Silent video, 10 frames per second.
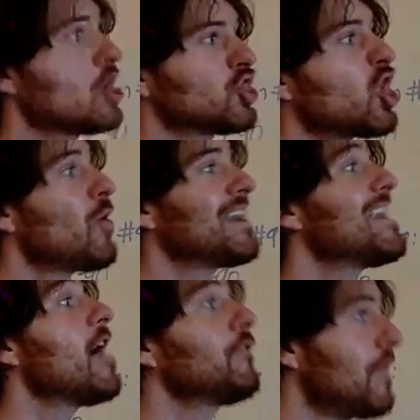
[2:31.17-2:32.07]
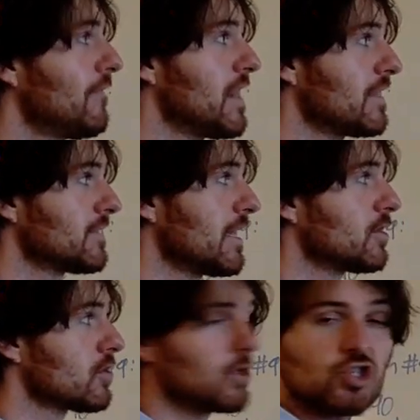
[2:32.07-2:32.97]
Show enough evidence in
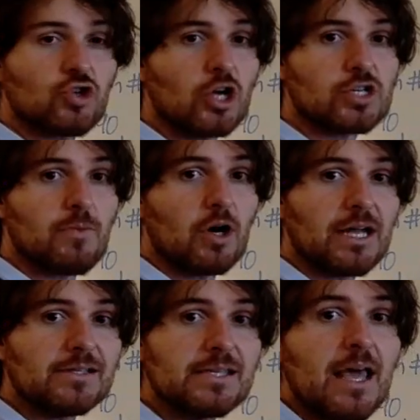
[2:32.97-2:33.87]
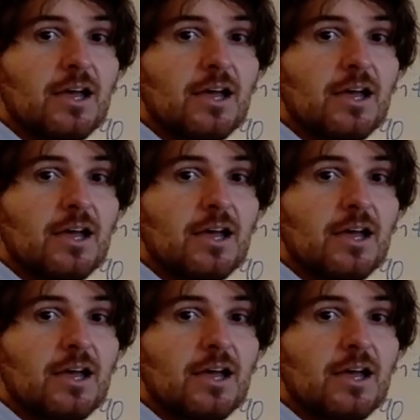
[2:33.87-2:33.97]
your construction markets.